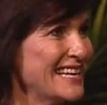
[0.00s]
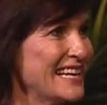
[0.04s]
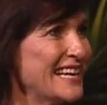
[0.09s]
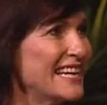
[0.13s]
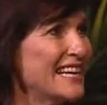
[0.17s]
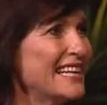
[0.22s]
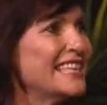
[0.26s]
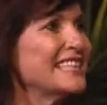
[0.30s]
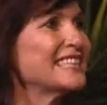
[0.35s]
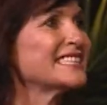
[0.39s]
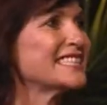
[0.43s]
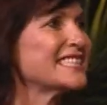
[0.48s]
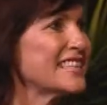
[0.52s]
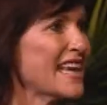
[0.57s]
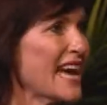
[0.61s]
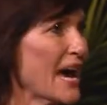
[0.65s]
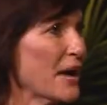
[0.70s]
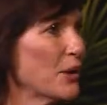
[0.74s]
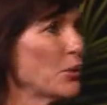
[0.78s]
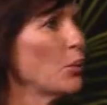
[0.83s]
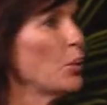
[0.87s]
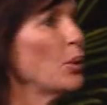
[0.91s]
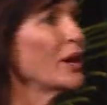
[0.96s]
is
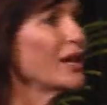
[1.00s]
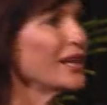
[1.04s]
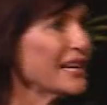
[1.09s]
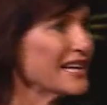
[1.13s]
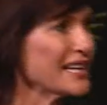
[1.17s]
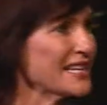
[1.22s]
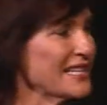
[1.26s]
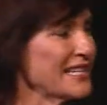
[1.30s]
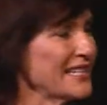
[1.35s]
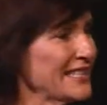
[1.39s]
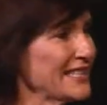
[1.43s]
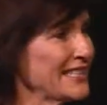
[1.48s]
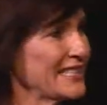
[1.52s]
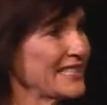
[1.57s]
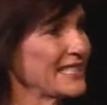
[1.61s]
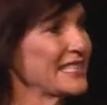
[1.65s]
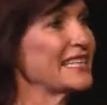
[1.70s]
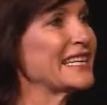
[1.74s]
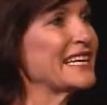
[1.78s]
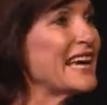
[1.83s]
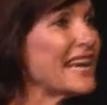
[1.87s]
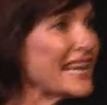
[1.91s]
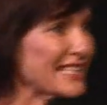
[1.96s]
that willingness,
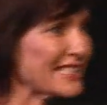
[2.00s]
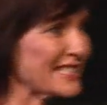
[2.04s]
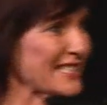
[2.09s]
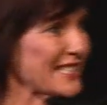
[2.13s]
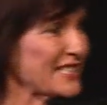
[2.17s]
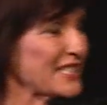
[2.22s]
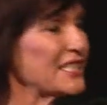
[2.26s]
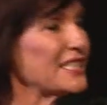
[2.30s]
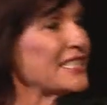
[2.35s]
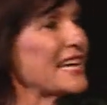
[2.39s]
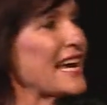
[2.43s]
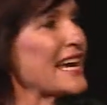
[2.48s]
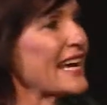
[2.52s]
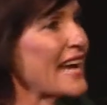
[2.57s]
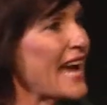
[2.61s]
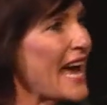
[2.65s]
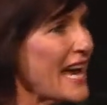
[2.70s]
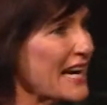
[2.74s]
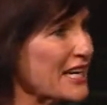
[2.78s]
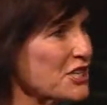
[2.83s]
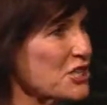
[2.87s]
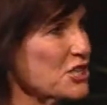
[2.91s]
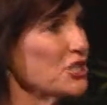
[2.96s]
yes, to take
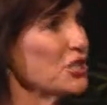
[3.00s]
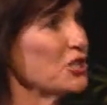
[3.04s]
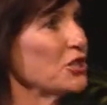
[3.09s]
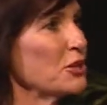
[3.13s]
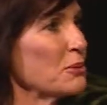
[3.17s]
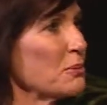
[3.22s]
action in the